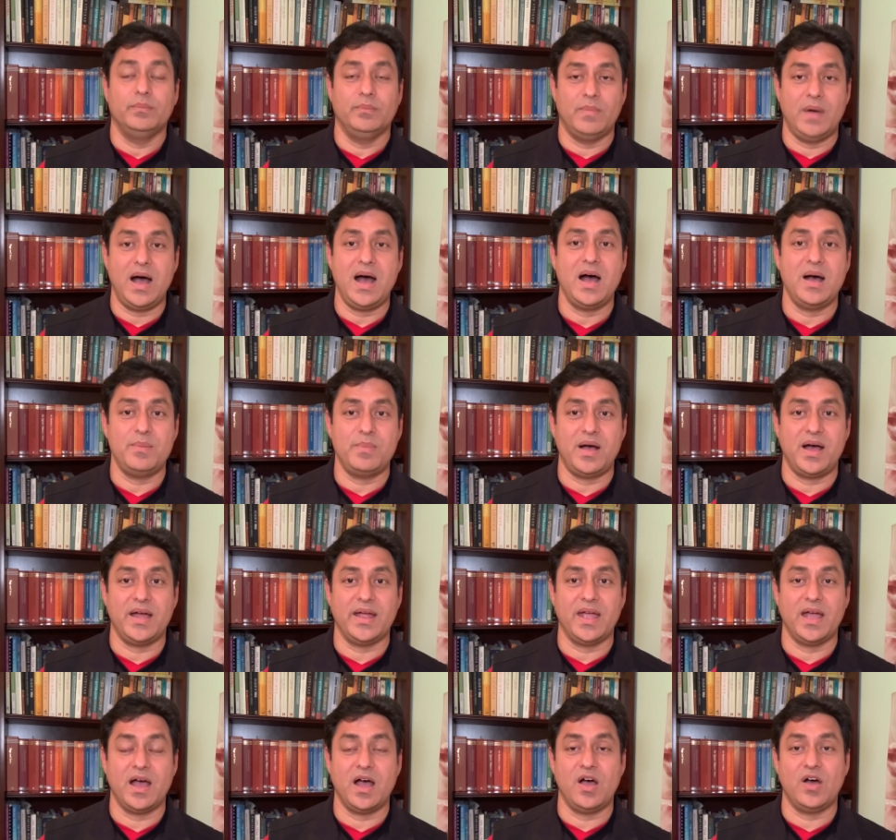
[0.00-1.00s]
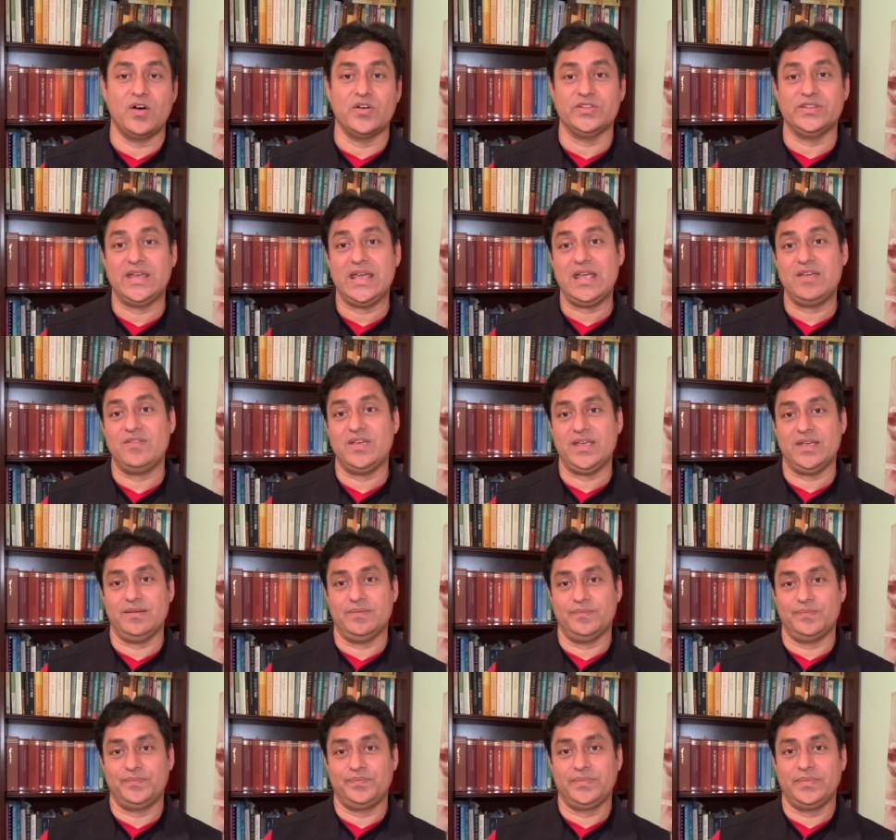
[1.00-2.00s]
Mahamaya or Devi,
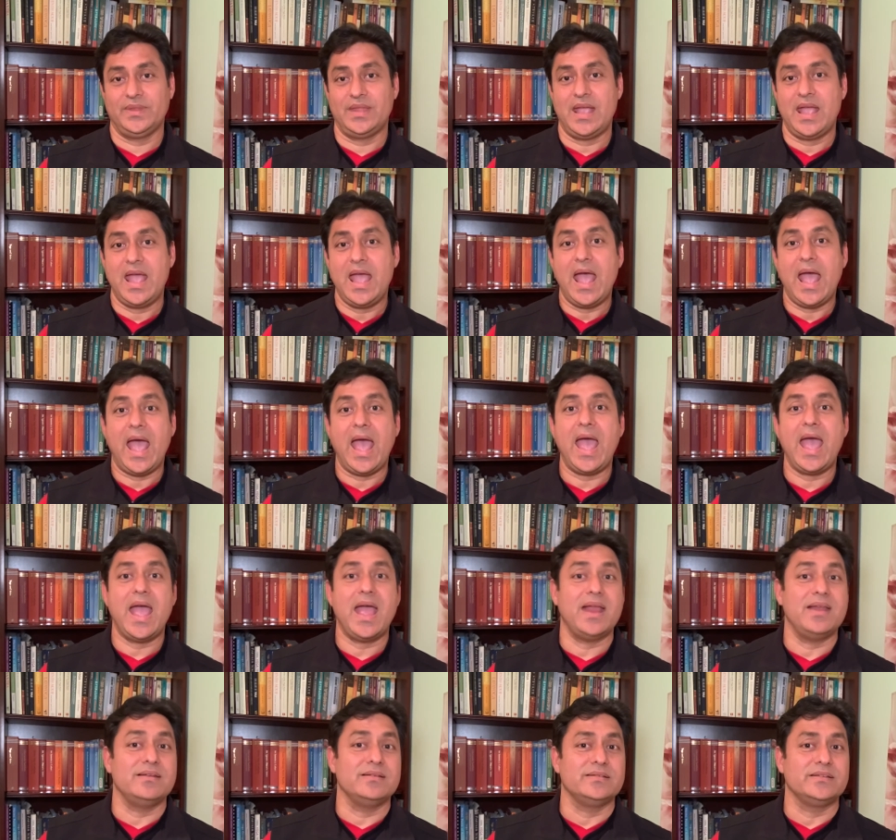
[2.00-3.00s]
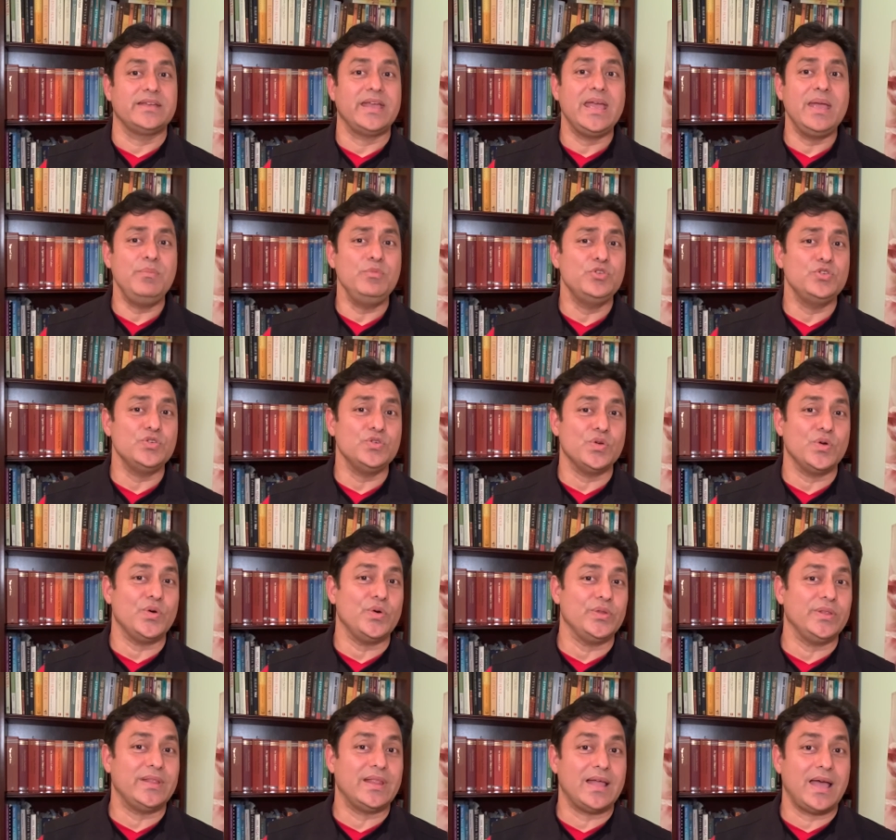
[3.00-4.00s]
and came to
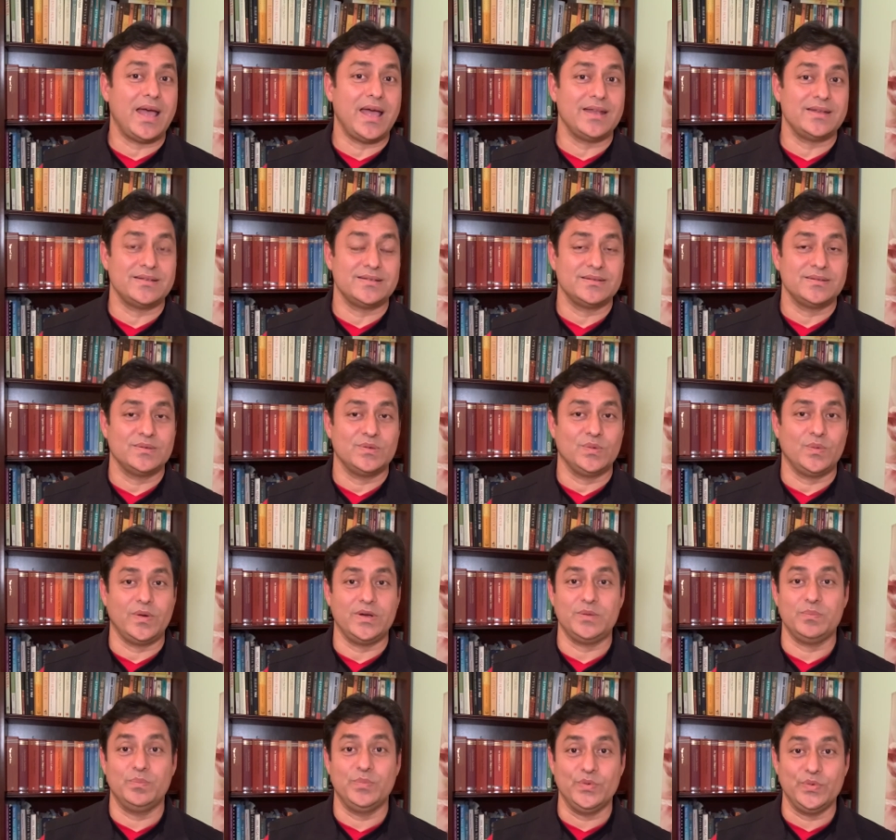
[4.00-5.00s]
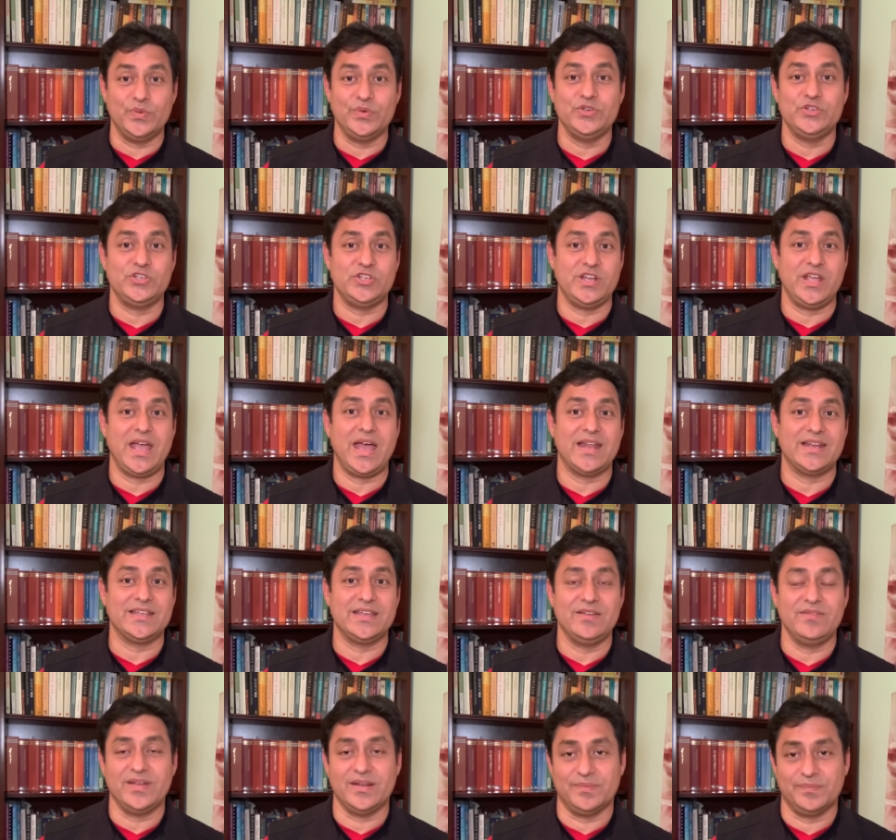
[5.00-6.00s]
know that what boon she had
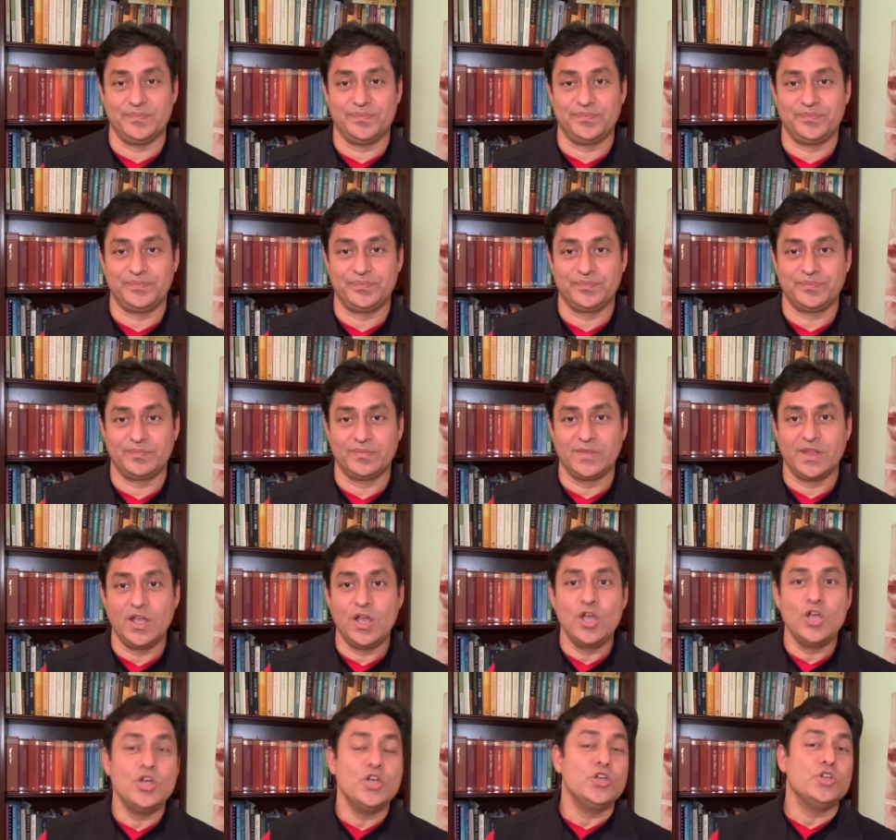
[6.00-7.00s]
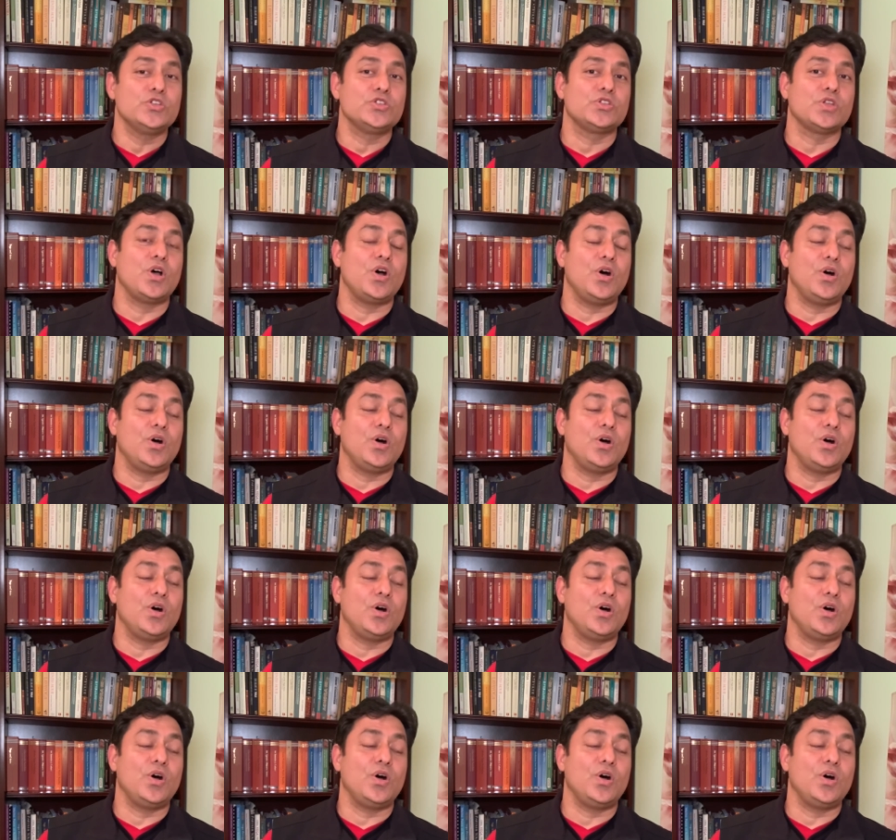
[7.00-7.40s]
given. So